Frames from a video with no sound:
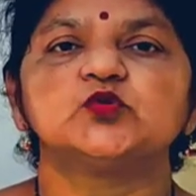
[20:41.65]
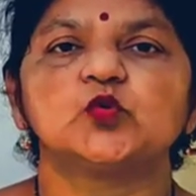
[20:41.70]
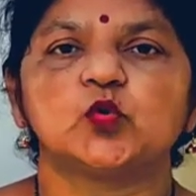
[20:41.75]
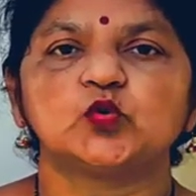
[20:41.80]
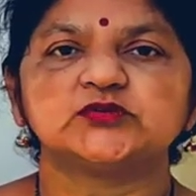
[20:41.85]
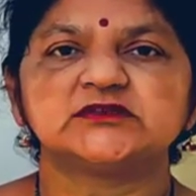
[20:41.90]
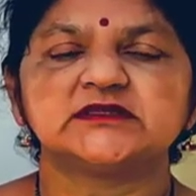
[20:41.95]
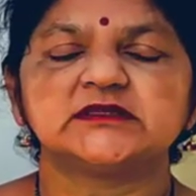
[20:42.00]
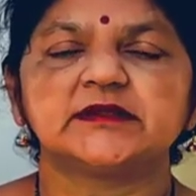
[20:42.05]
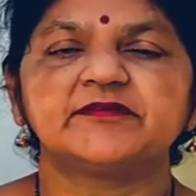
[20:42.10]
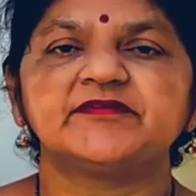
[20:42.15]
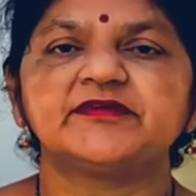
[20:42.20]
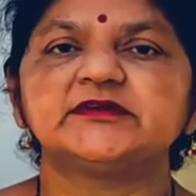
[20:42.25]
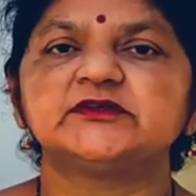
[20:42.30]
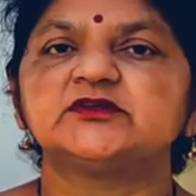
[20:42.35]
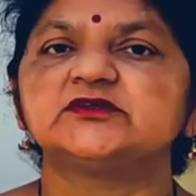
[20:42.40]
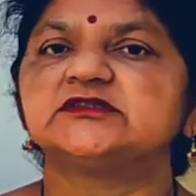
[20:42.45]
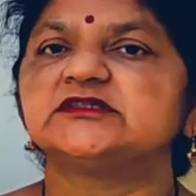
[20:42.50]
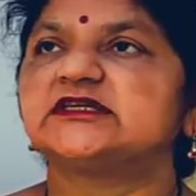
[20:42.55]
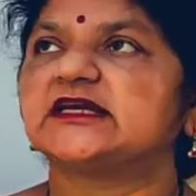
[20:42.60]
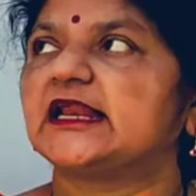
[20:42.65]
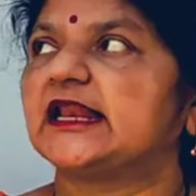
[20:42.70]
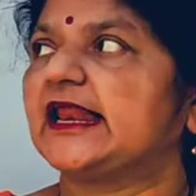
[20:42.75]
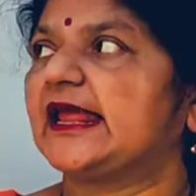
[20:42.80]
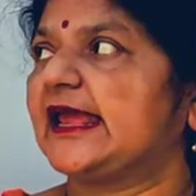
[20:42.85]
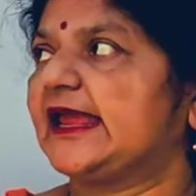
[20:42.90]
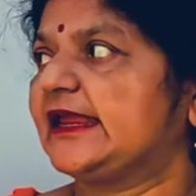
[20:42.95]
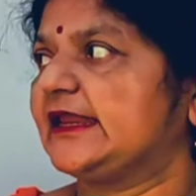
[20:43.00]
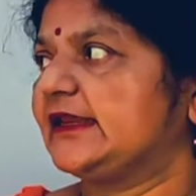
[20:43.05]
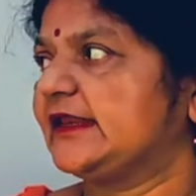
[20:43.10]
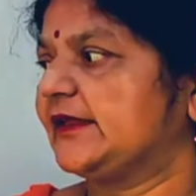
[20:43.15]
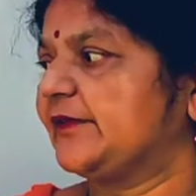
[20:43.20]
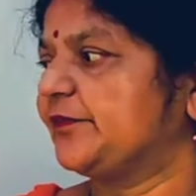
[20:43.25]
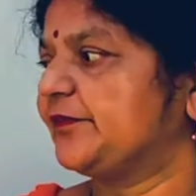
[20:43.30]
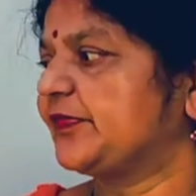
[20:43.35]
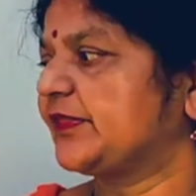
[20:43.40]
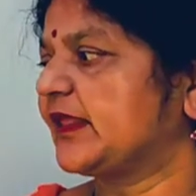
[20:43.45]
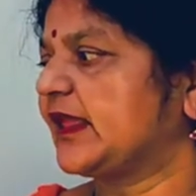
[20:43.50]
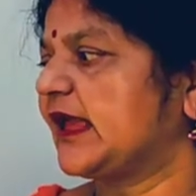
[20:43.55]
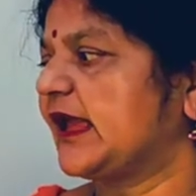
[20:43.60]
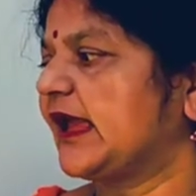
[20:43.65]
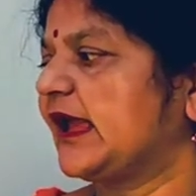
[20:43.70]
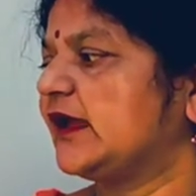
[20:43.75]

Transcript: Watch the video till end.